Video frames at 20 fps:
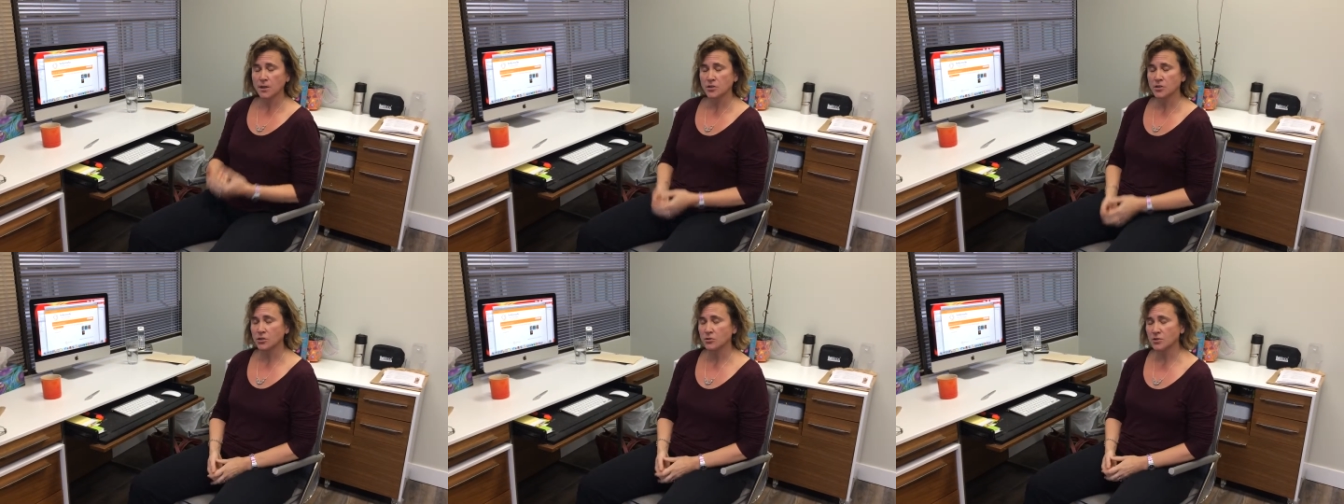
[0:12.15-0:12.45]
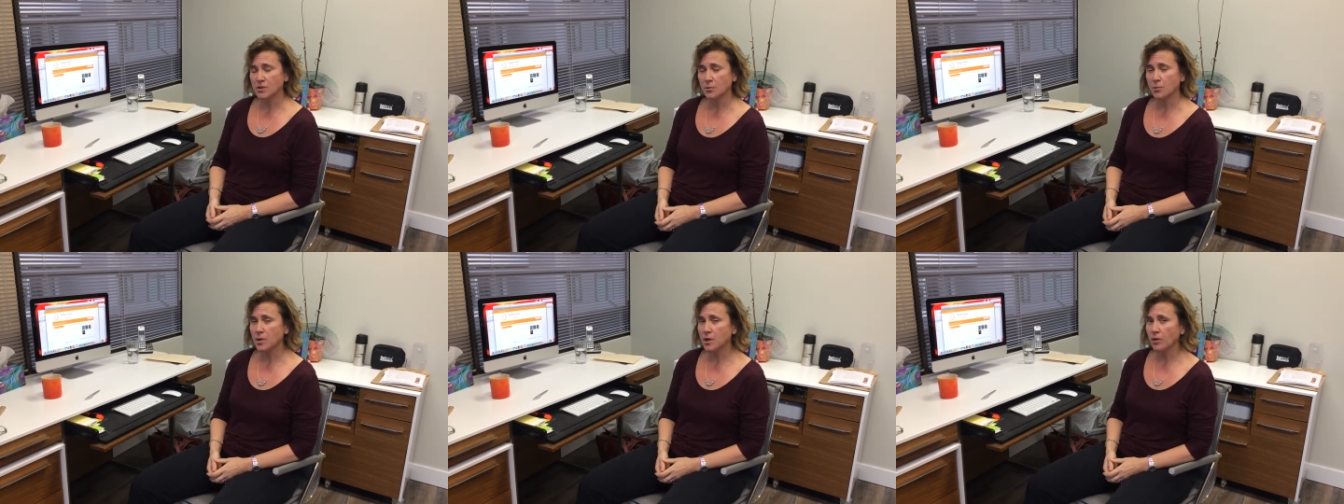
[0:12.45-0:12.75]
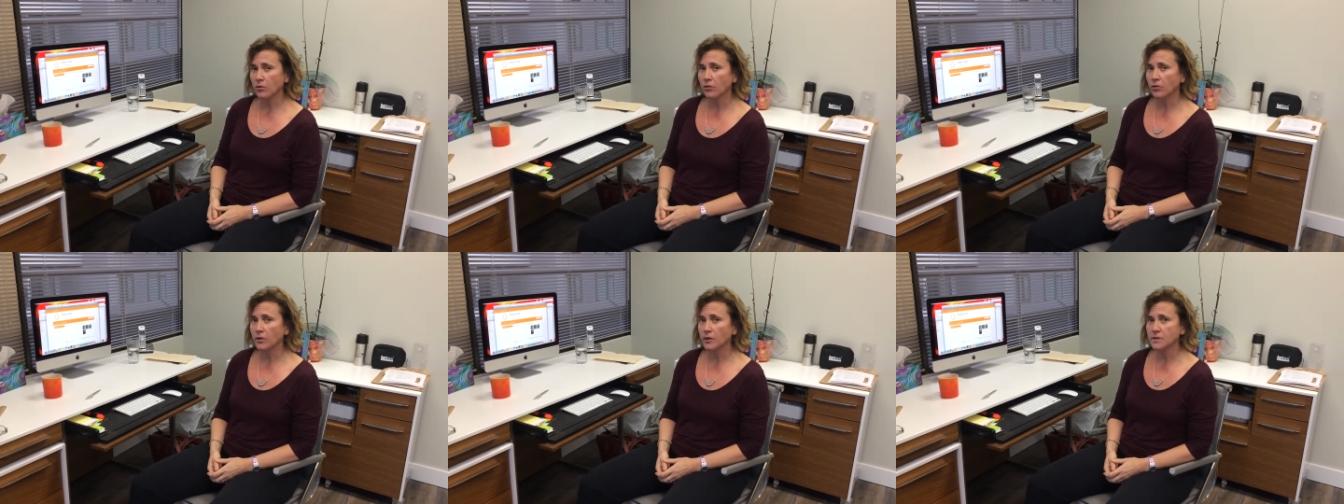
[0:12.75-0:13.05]
So some of the
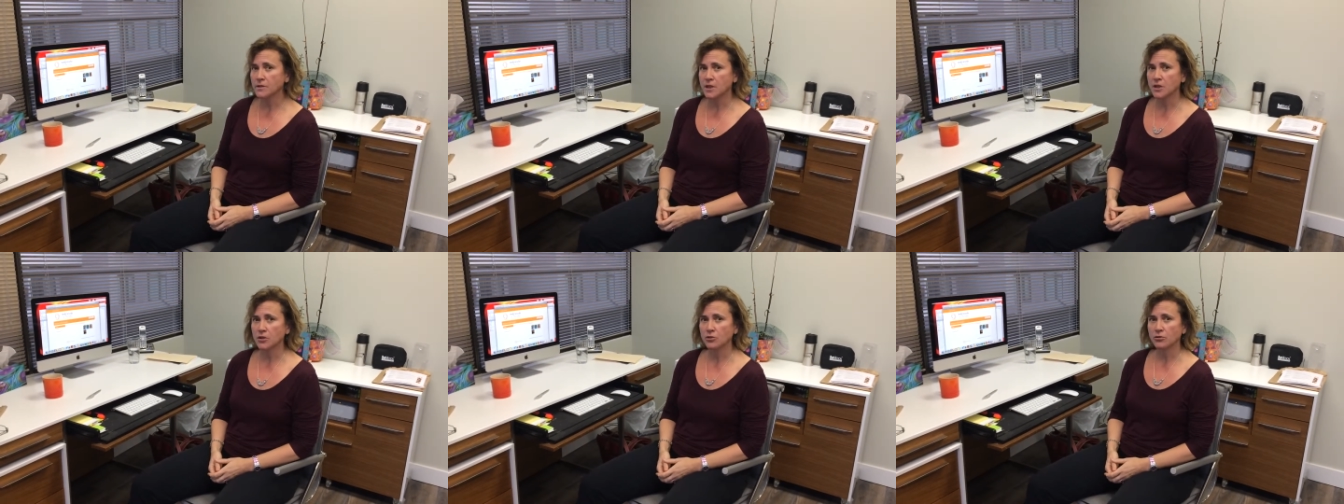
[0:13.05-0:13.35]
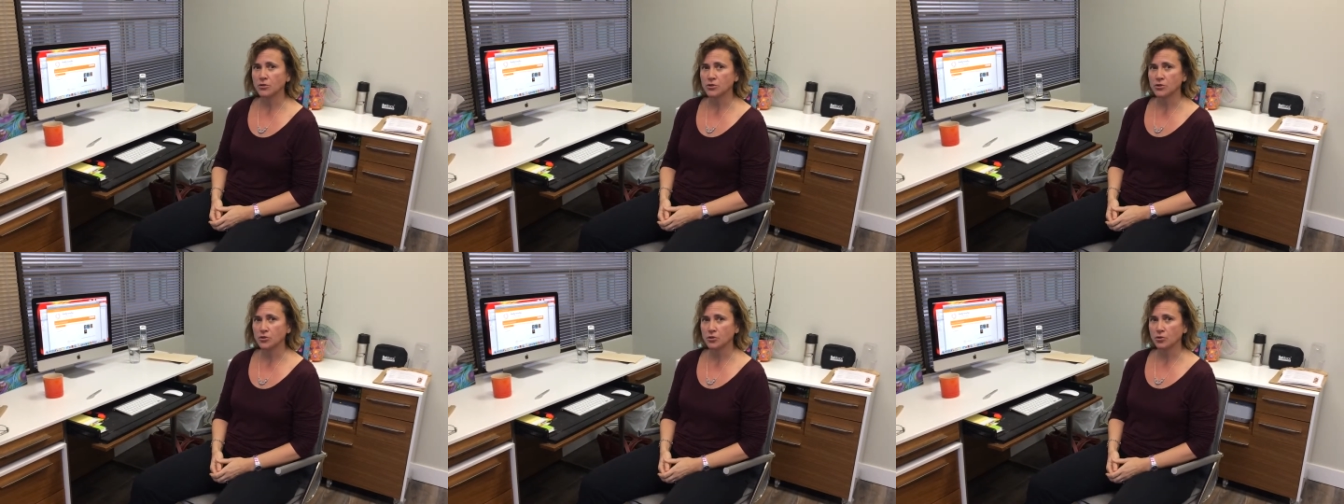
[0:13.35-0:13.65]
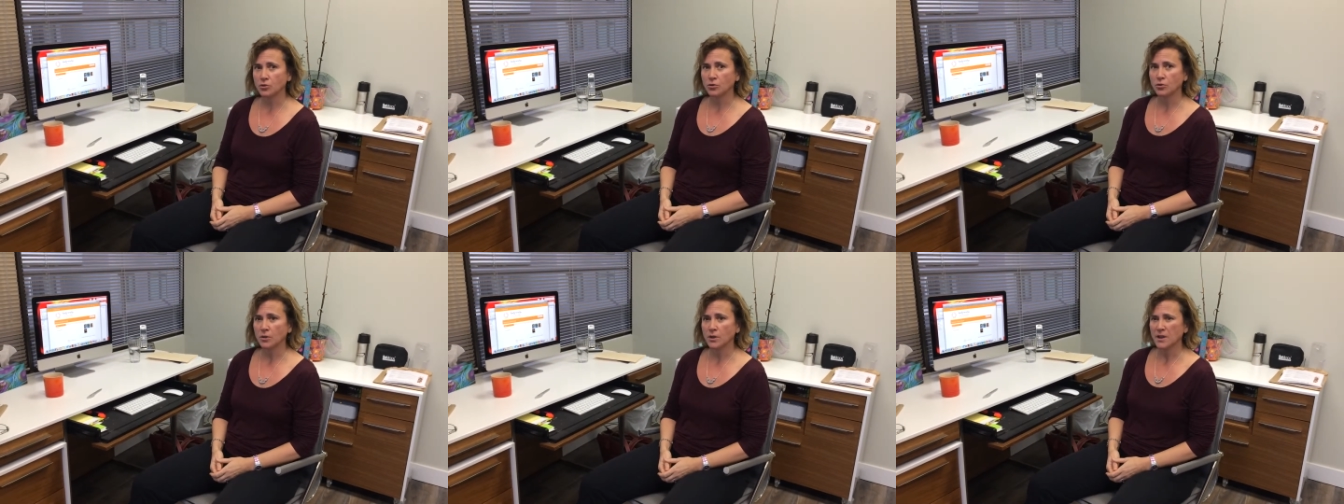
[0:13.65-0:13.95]
other things that you can
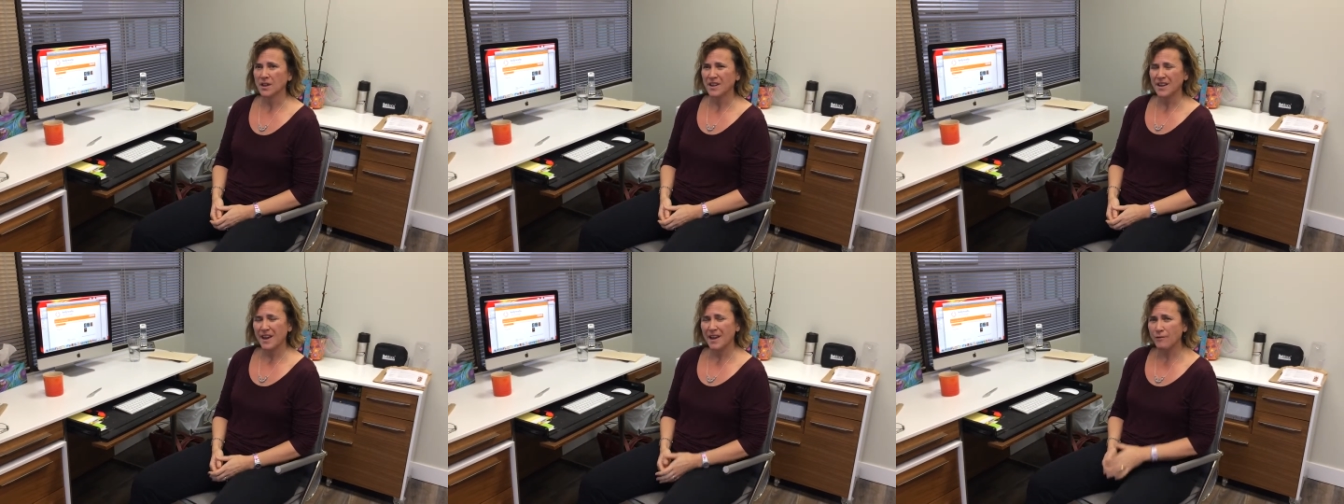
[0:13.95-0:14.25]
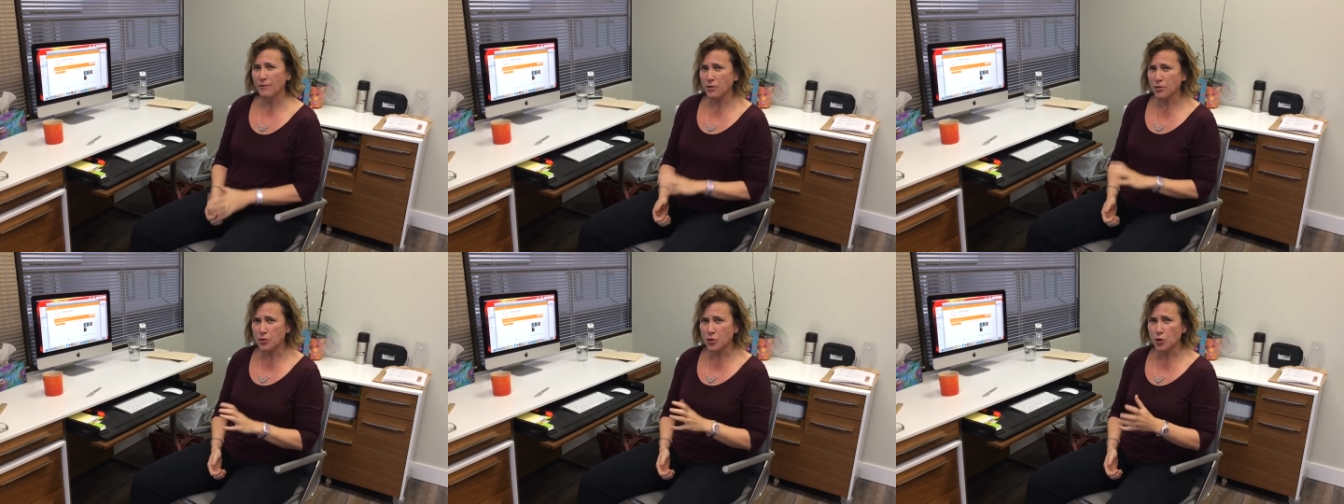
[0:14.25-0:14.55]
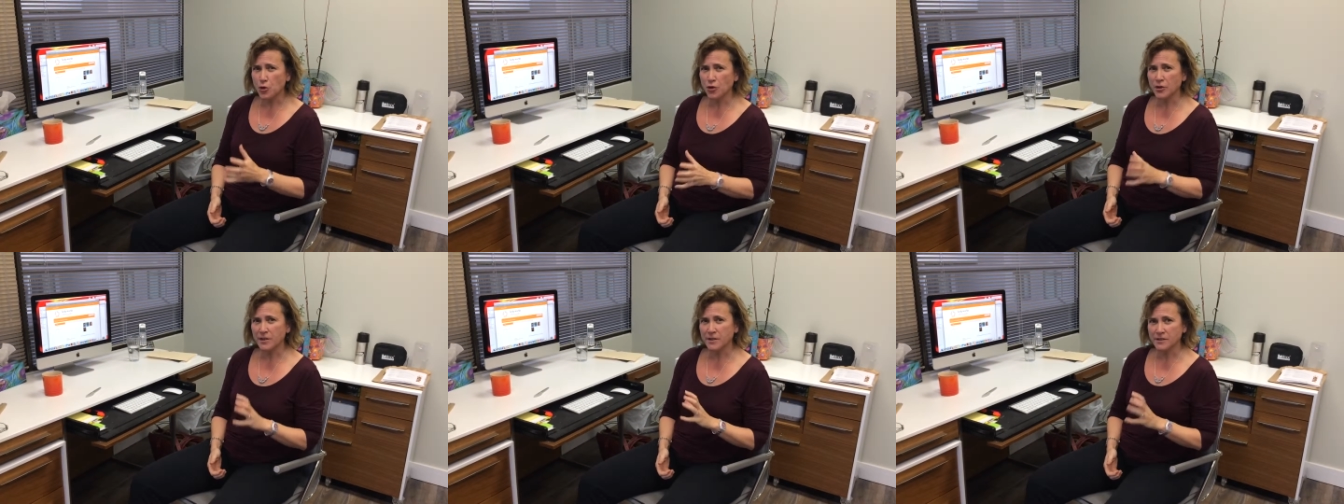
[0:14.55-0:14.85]
do, every thirty